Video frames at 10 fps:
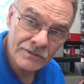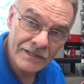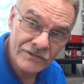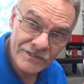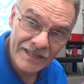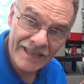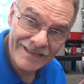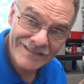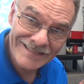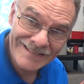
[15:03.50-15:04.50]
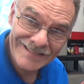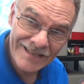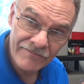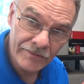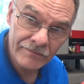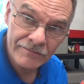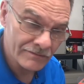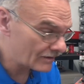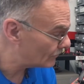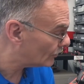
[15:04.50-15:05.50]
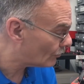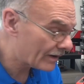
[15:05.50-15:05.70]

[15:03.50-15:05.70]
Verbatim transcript: That's the AC7. I'm going to